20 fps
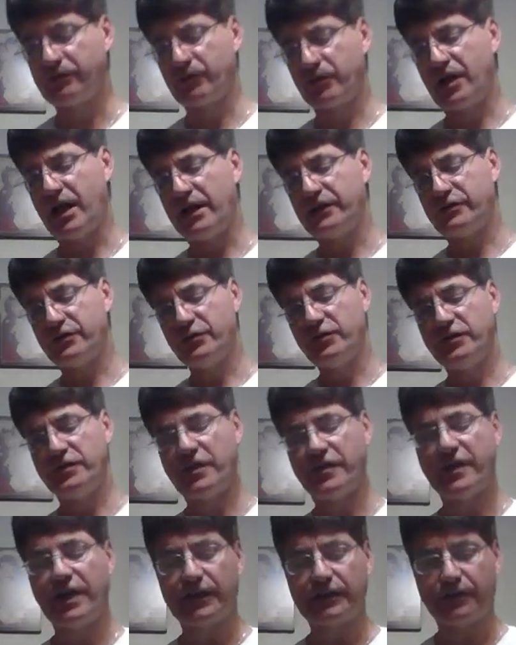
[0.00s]
we're not doing the
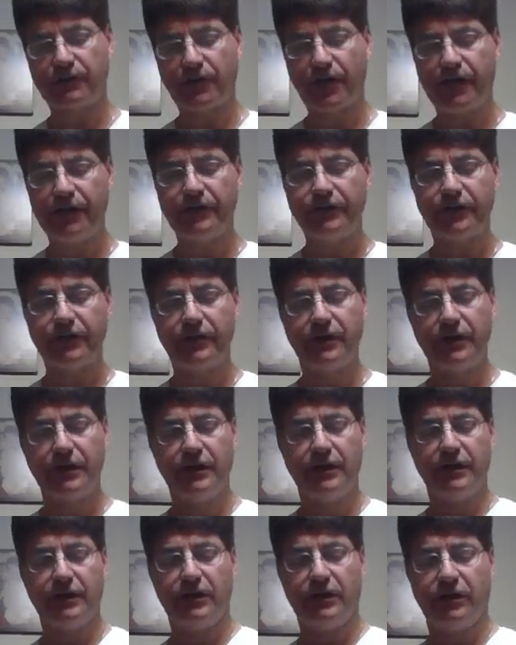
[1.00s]
nut grinder,
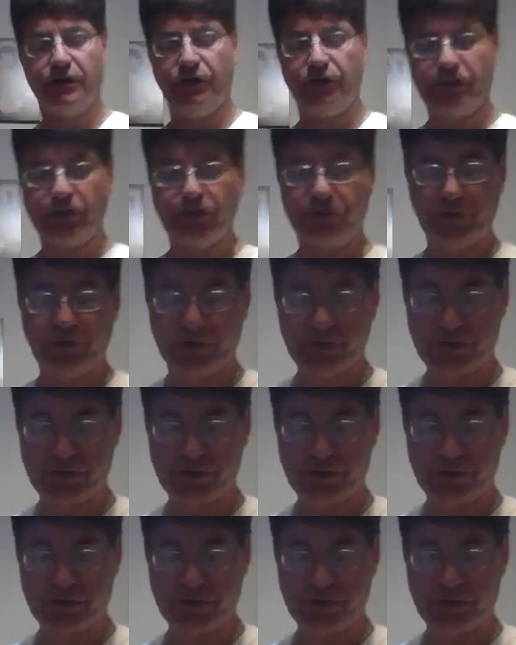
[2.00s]
you can do it